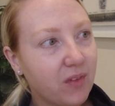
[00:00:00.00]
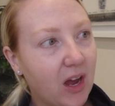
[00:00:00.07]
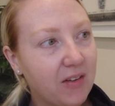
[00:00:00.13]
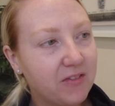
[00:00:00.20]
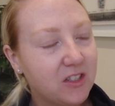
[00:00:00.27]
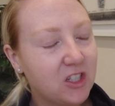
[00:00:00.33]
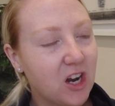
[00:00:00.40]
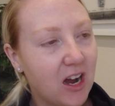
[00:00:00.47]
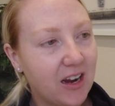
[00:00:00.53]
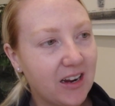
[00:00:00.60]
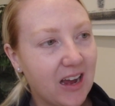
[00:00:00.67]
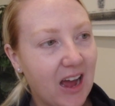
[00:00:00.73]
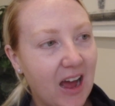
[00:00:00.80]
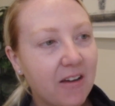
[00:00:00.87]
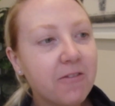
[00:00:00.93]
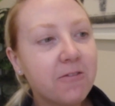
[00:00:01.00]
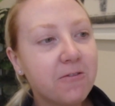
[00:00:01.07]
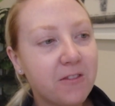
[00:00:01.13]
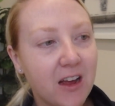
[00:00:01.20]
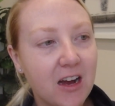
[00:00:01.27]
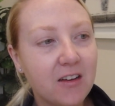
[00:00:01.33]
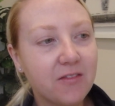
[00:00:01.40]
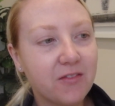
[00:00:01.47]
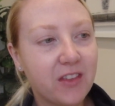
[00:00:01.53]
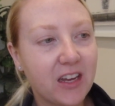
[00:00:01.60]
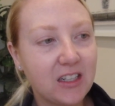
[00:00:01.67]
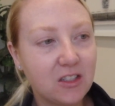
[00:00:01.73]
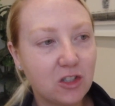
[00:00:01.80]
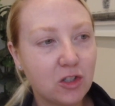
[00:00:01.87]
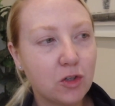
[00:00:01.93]
I have found
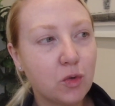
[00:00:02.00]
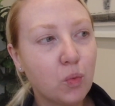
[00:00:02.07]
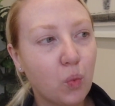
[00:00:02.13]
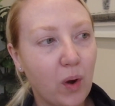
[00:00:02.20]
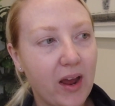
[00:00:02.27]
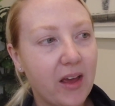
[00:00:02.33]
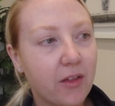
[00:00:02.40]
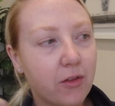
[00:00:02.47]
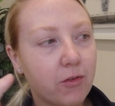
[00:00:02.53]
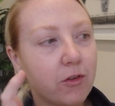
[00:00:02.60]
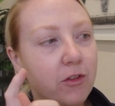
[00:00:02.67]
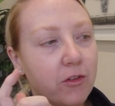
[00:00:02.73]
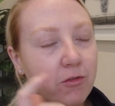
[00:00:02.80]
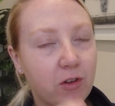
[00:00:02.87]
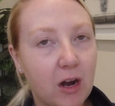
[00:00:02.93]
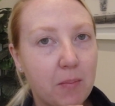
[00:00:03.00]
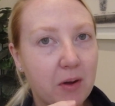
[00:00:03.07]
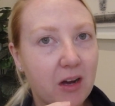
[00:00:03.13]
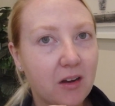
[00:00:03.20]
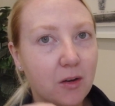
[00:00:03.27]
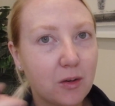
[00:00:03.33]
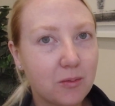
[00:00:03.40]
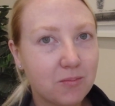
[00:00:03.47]
they do wear through the rubber